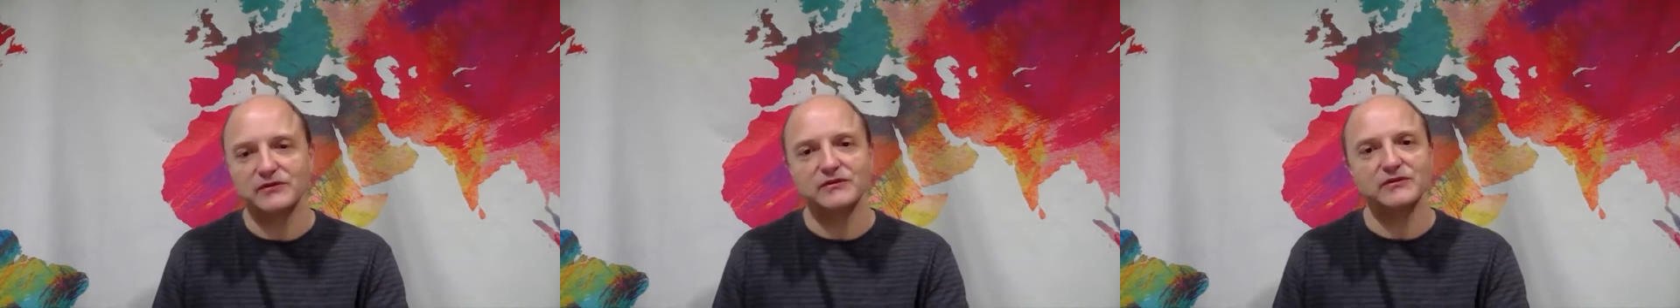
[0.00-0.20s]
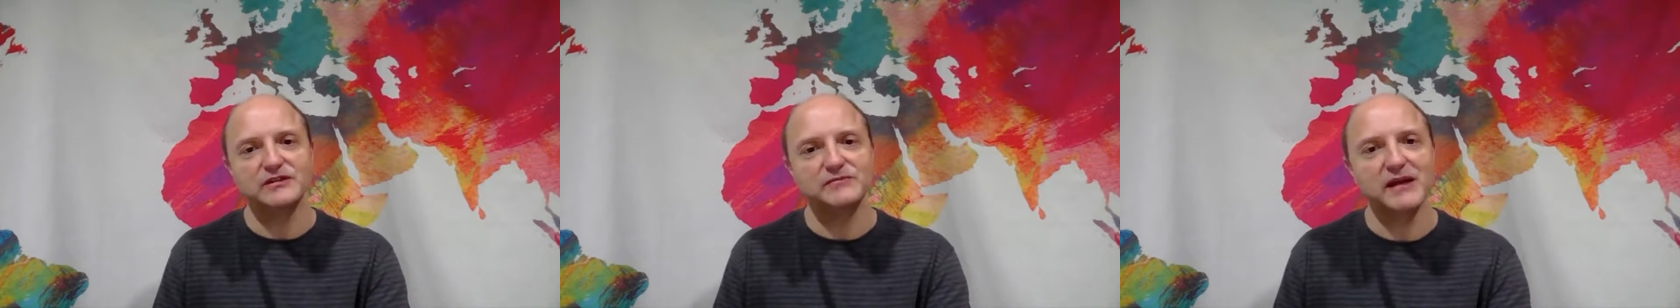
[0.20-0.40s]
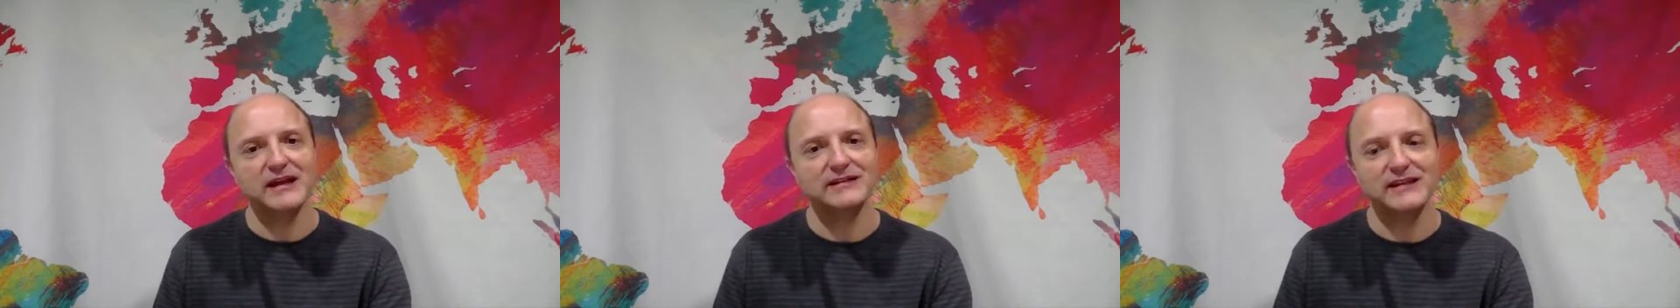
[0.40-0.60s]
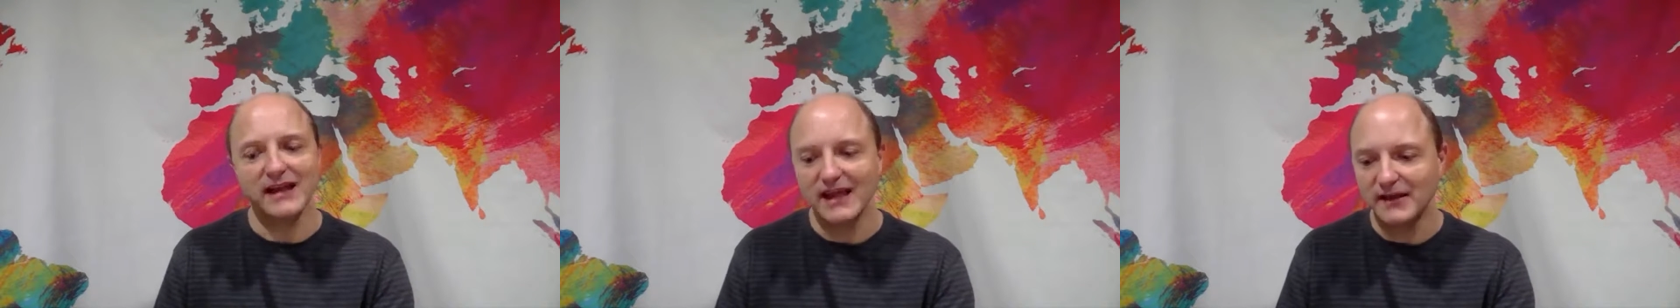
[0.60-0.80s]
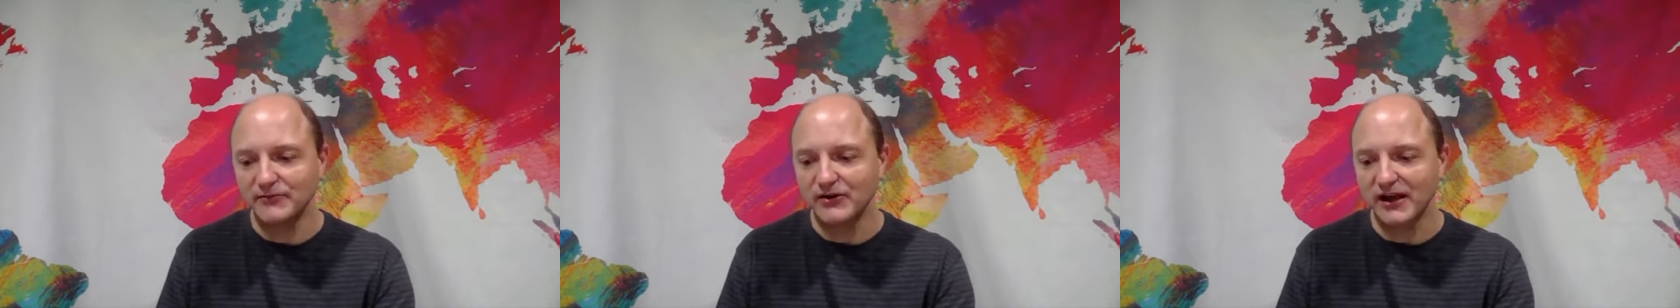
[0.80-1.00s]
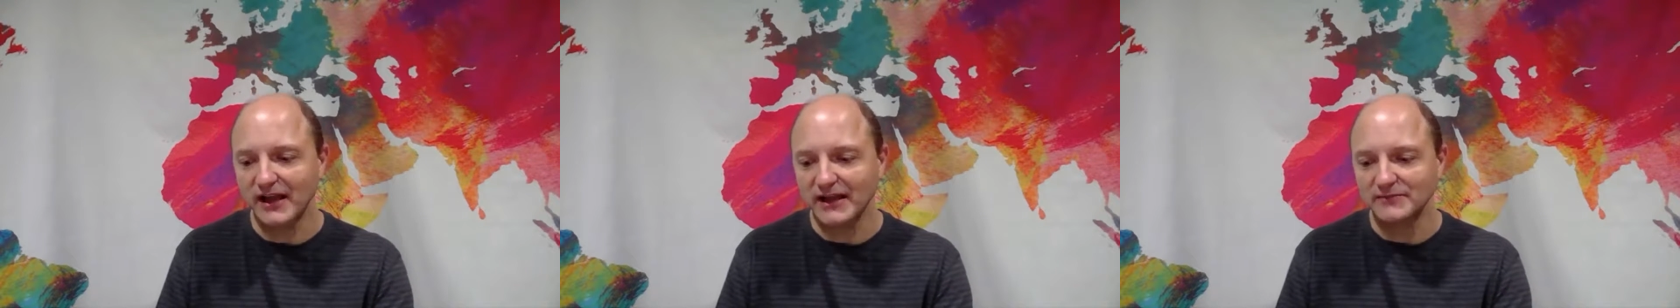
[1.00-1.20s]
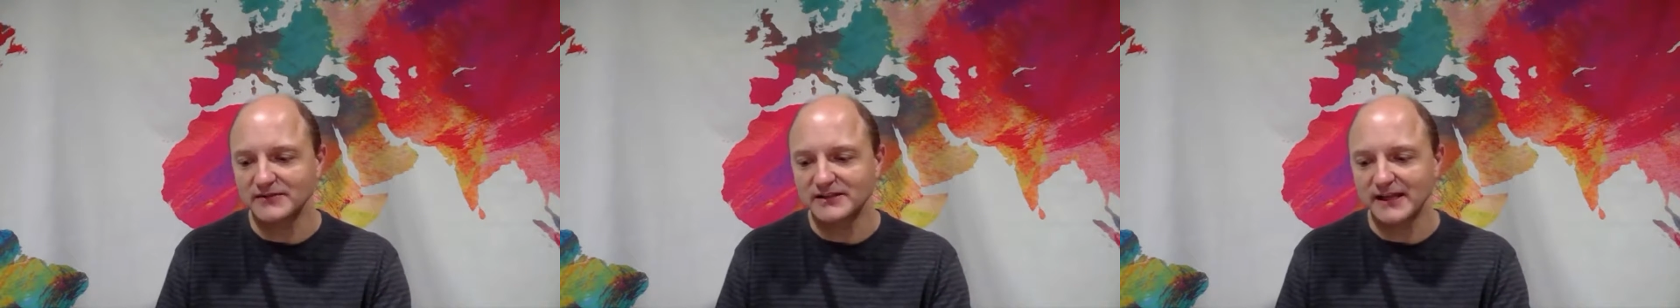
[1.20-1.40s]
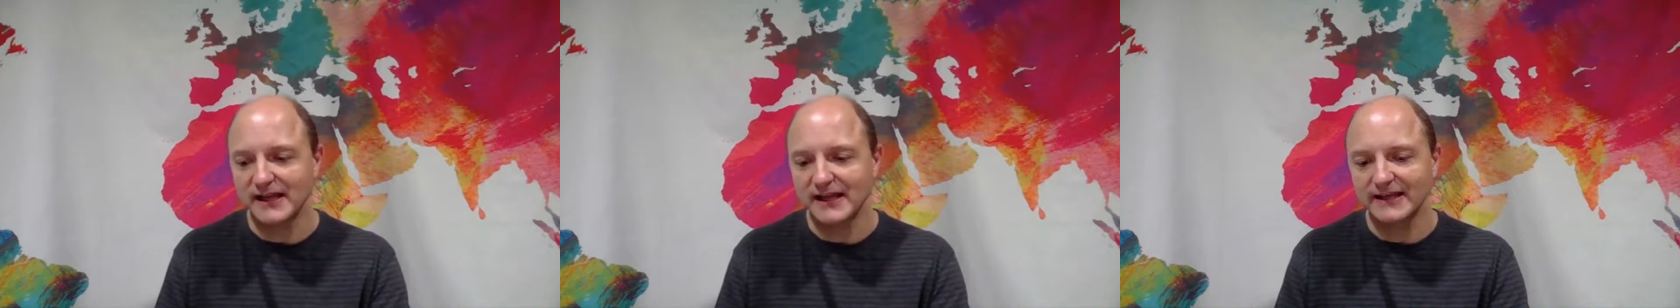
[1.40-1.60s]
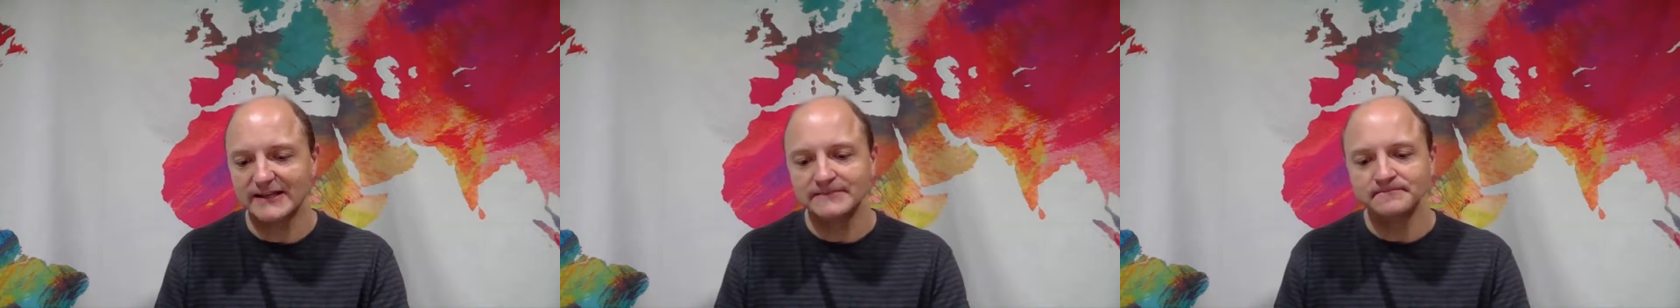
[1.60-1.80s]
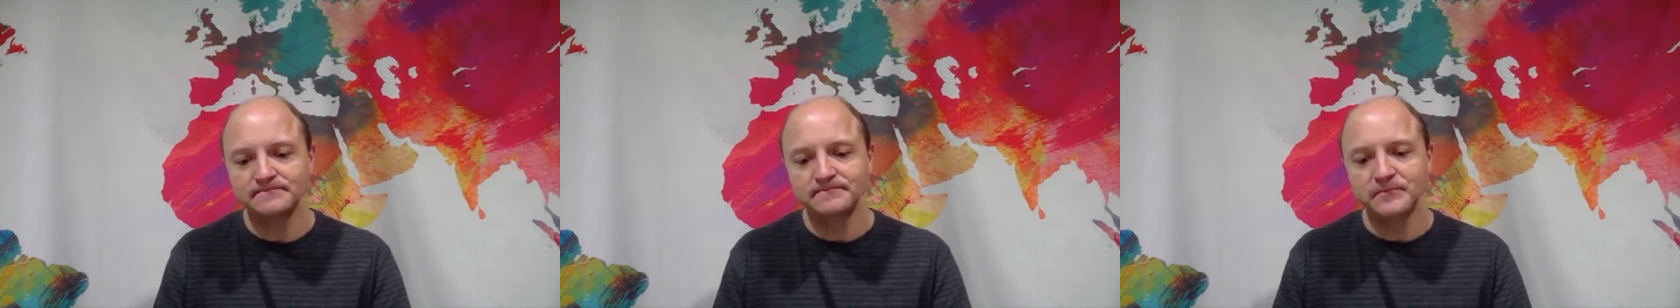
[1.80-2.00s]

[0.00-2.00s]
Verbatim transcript: with respect to Abraham, saying